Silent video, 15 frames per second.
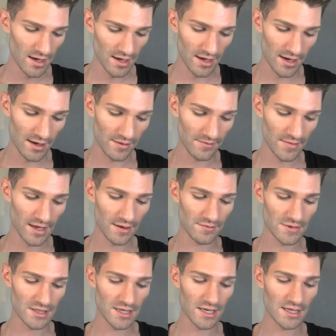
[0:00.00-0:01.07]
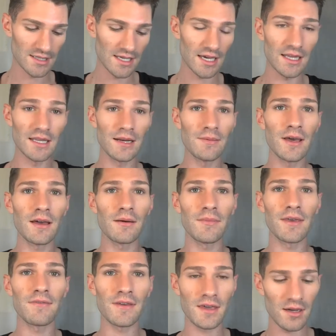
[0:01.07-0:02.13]
And I'm just going to take a little bit on
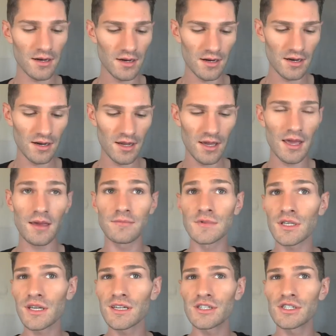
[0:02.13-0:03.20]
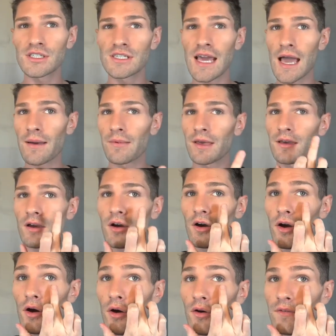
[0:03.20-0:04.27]
my finger. I'm just going to dab it
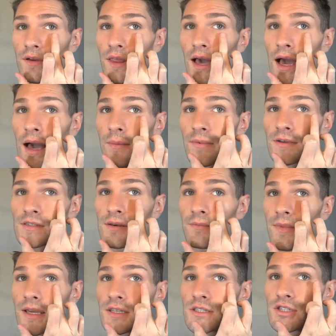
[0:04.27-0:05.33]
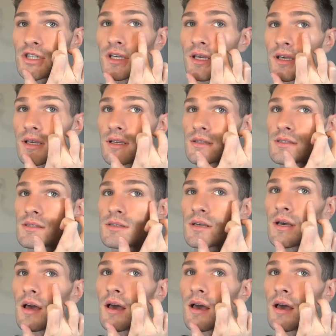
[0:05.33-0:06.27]
over the apples of my cheeks.